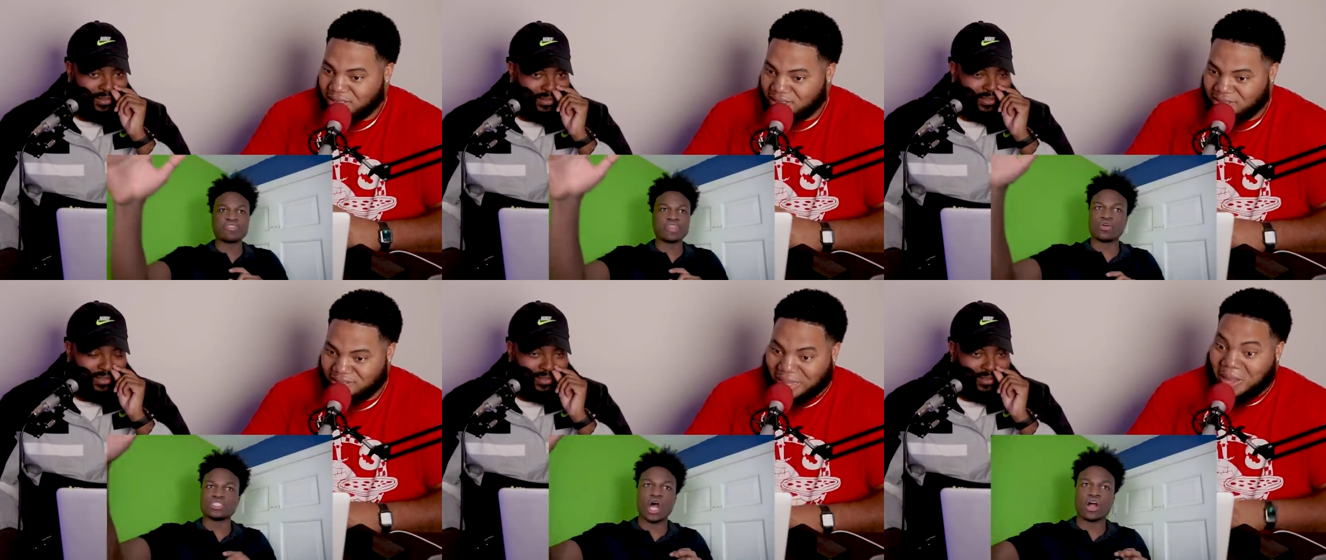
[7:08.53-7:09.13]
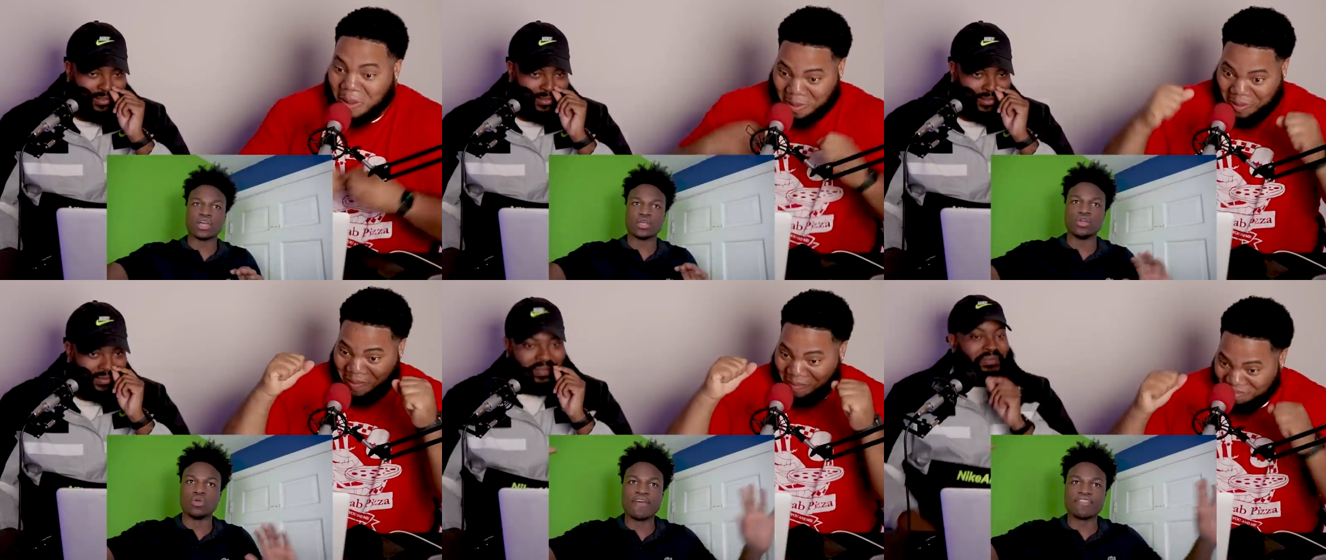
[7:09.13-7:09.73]
Speaker 1: have to go to Target. You
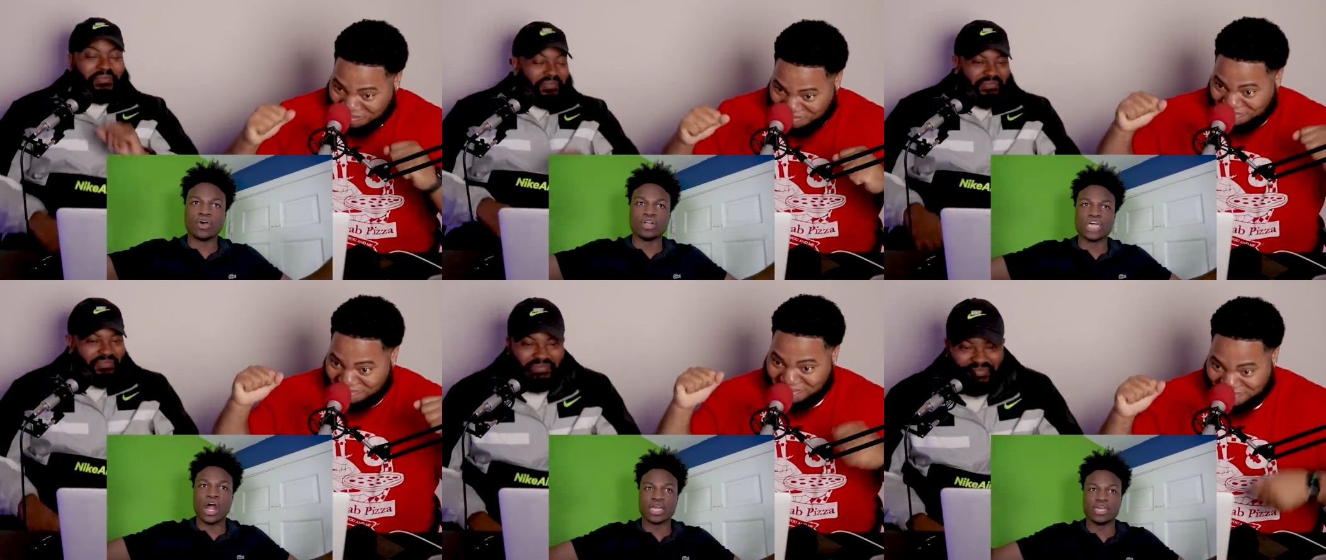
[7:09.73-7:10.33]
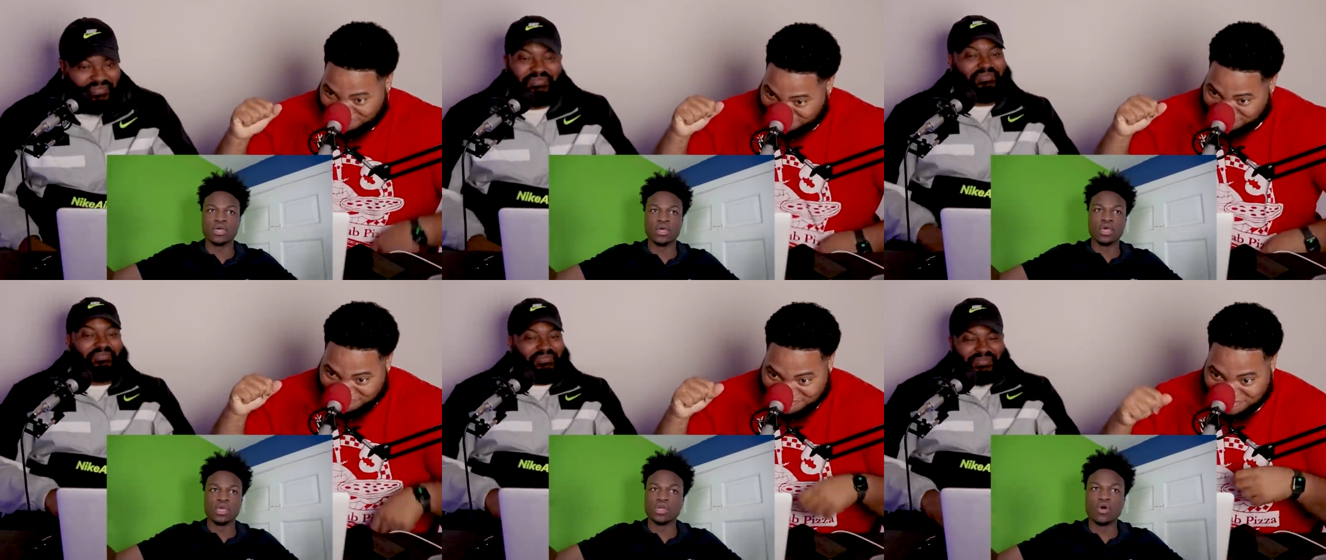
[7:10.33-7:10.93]
don't have to go to Target.
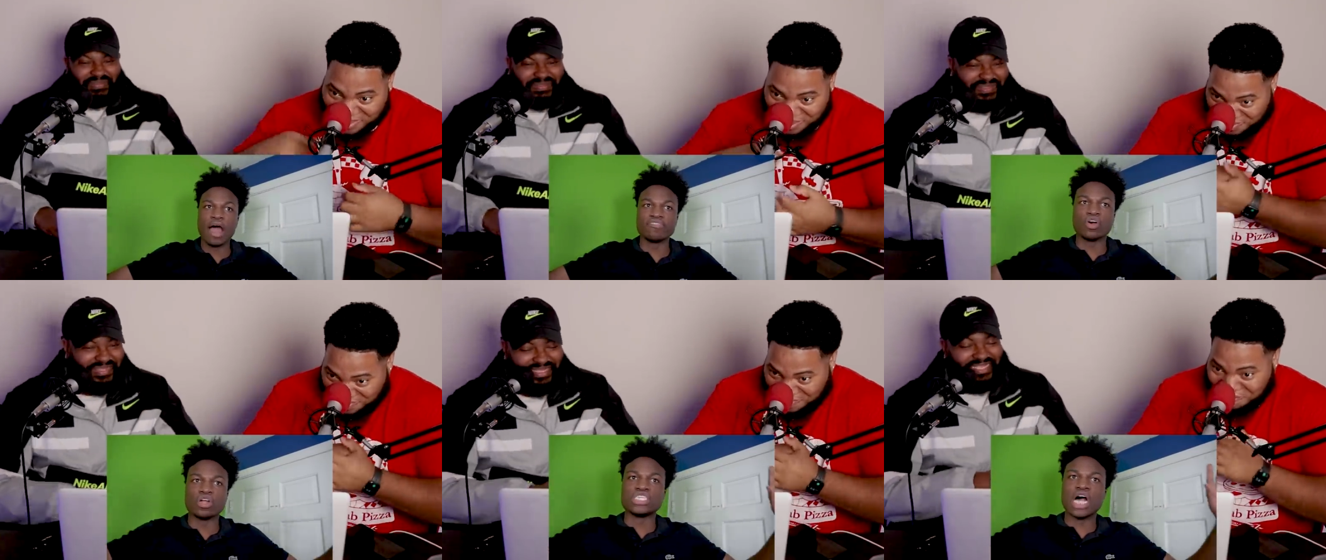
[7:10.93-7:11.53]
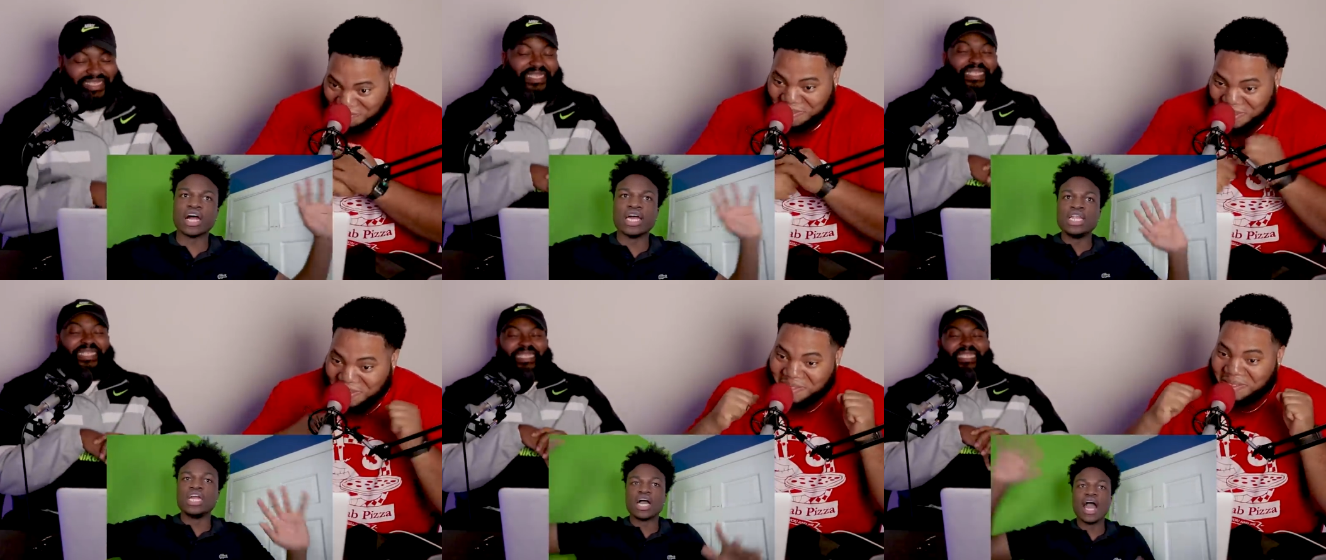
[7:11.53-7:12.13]
You don't have to go to Target.
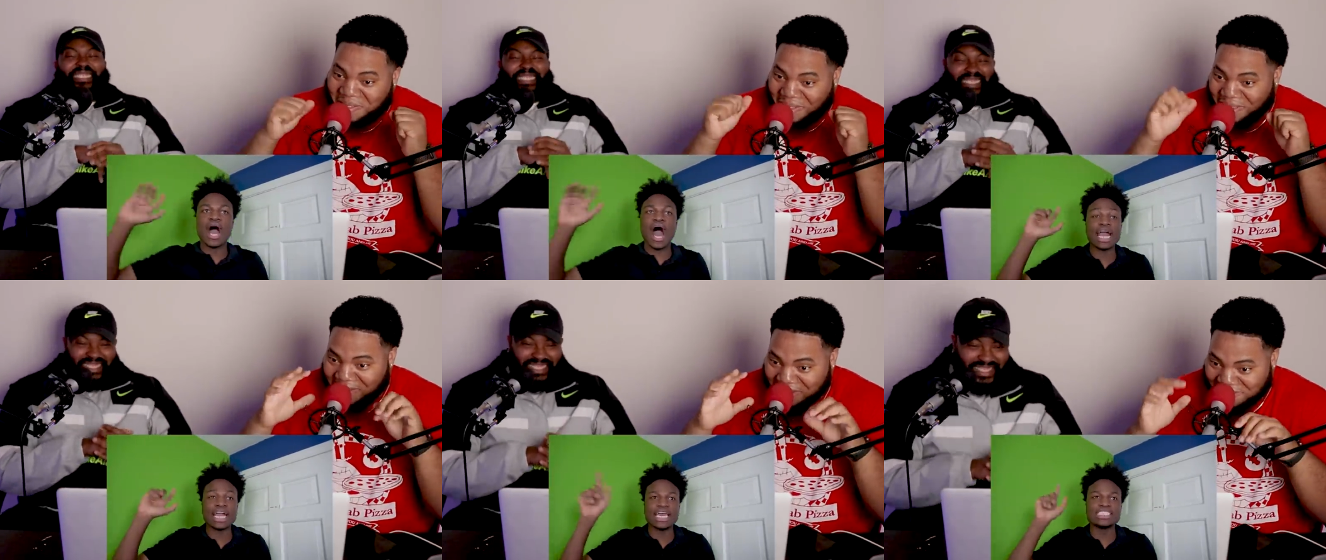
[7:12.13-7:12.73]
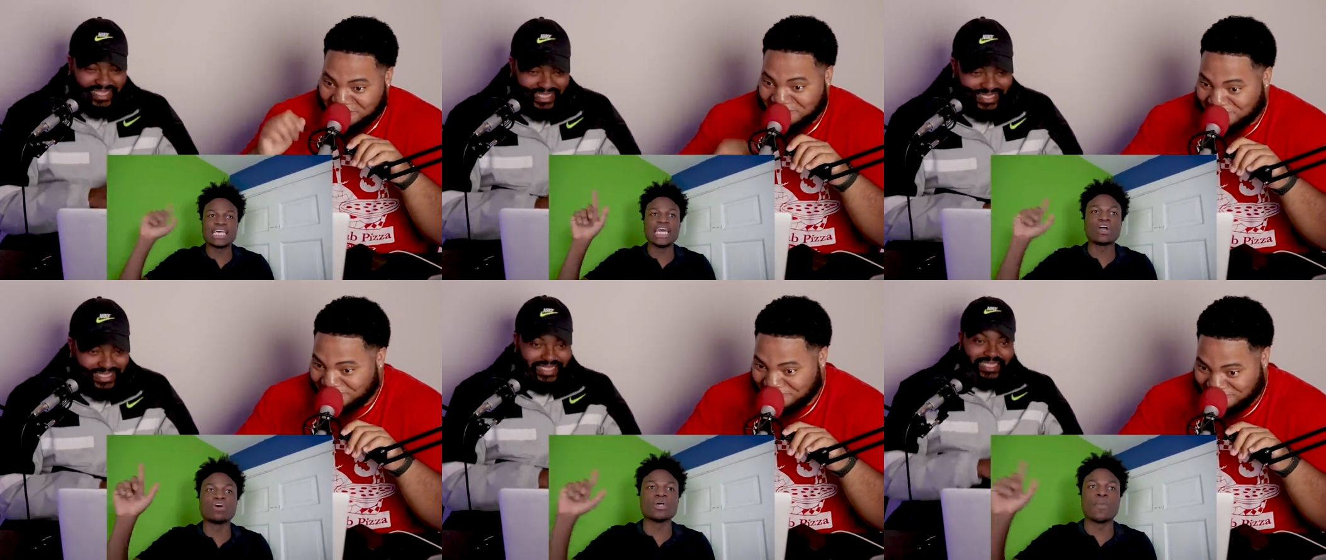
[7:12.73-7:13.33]
Look, I can get
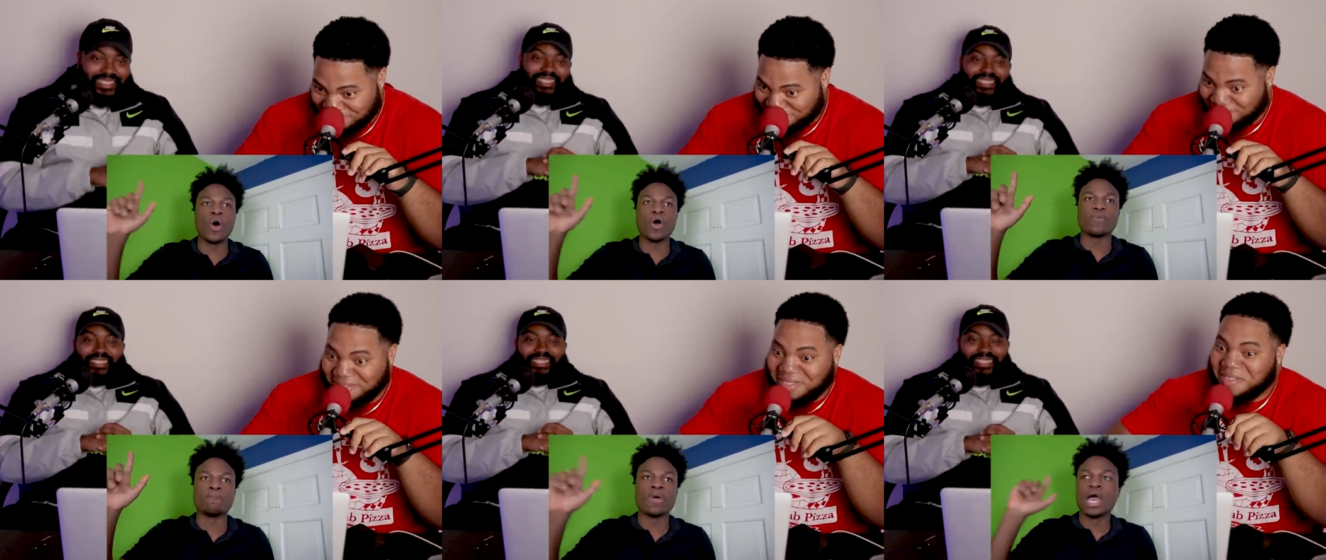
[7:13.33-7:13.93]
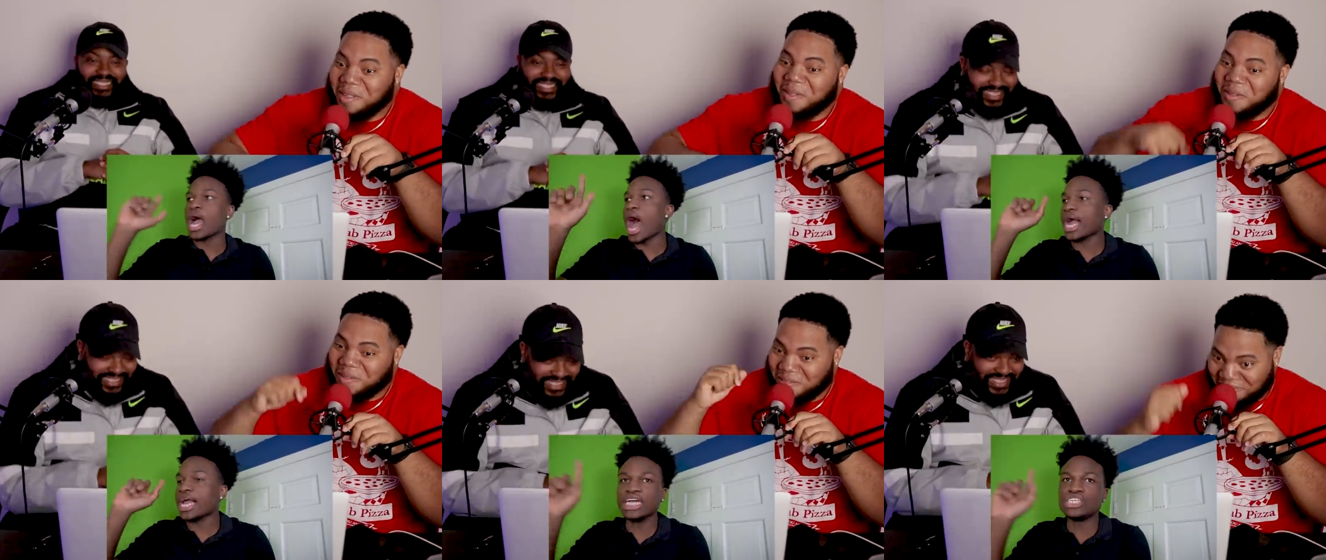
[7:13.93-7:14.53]
technical support. I
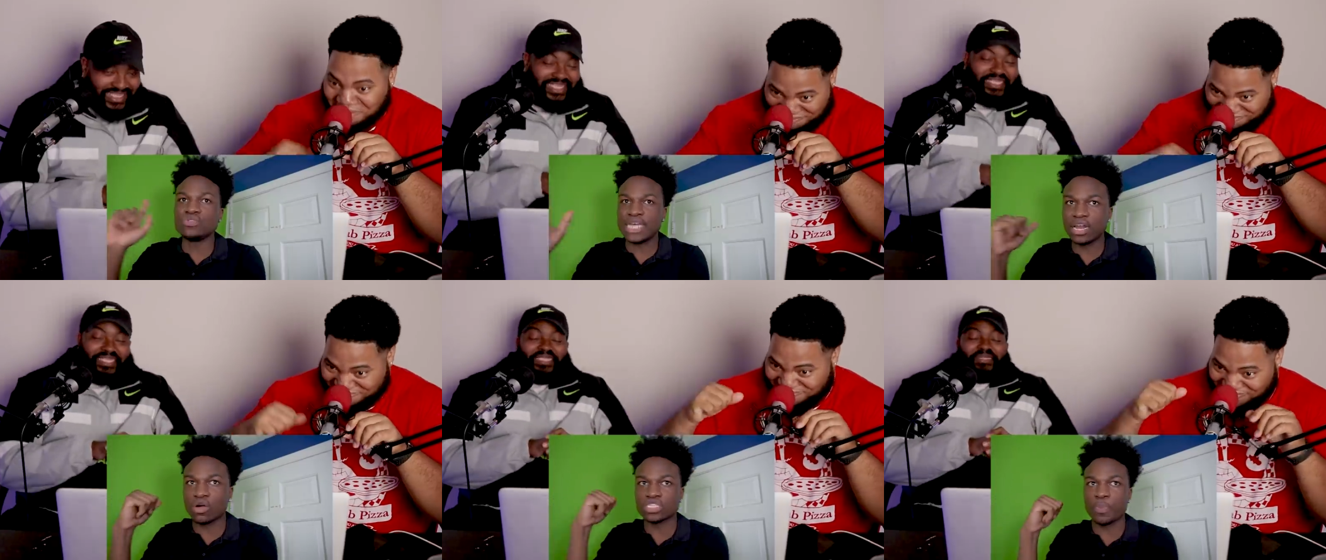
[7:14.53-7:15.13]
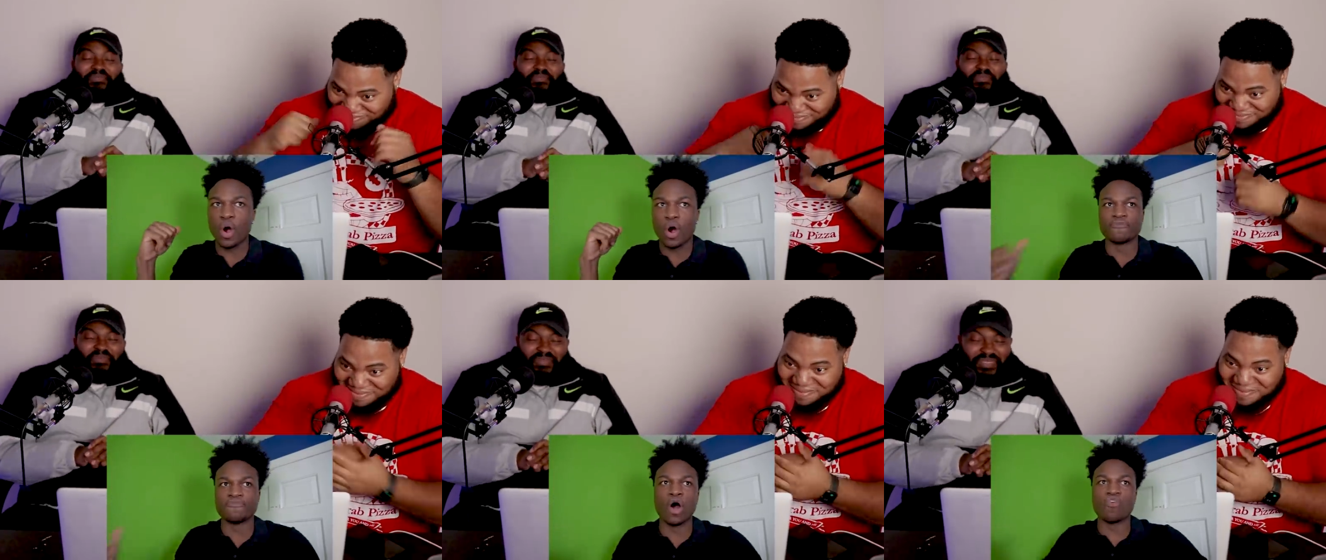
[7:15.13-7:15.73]
can get you technical support on the
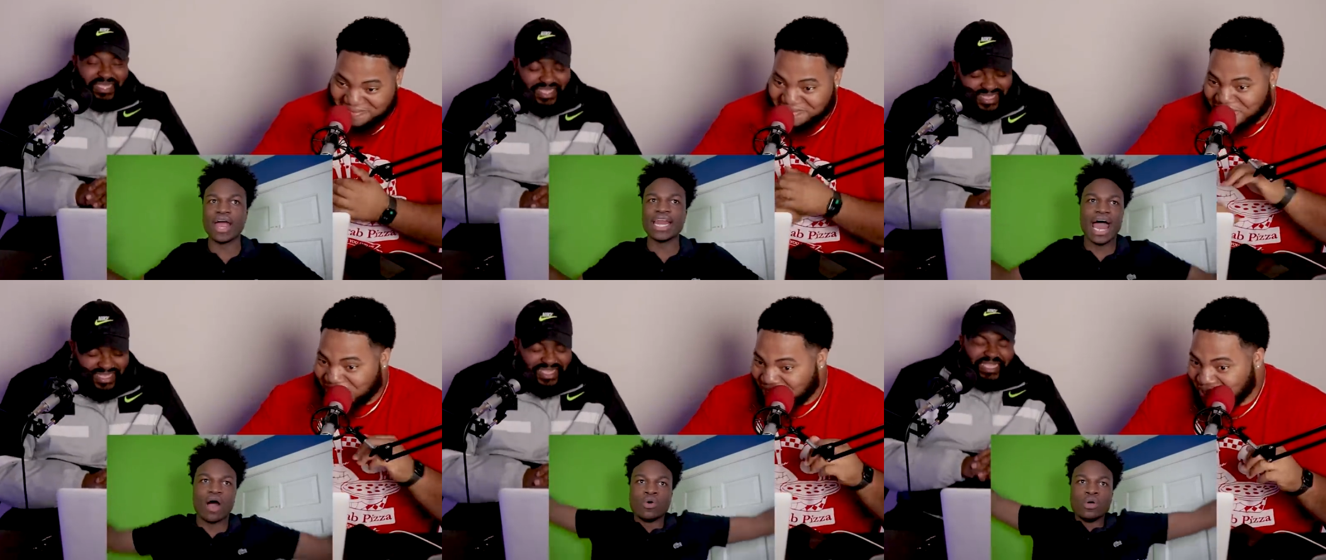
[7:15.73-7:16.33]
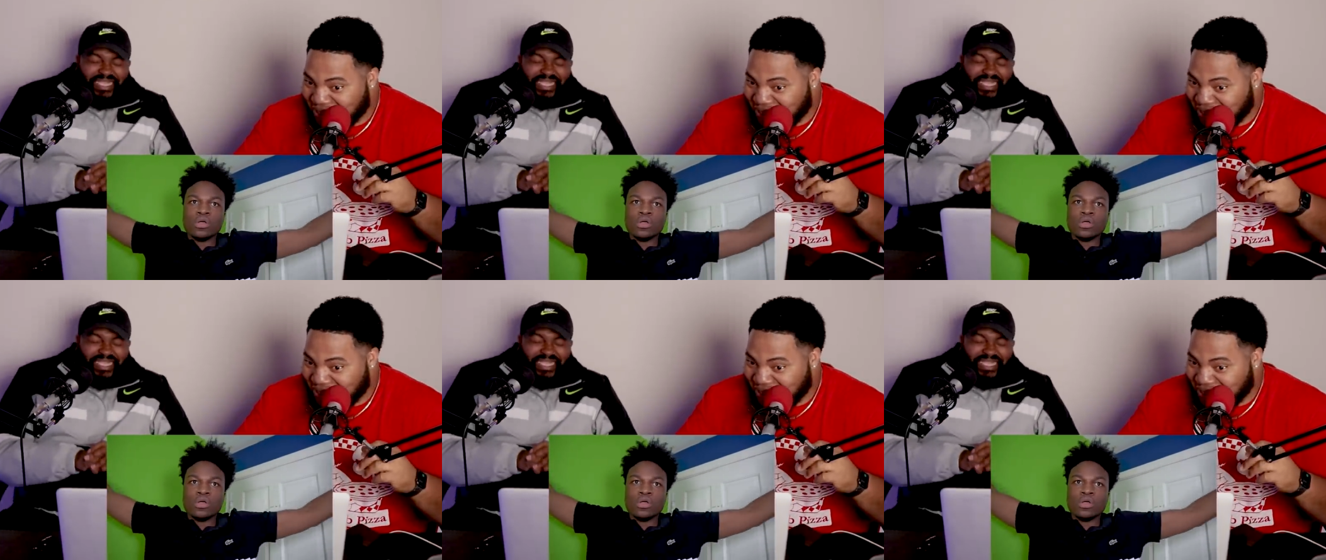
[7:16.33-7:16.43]
phone right now.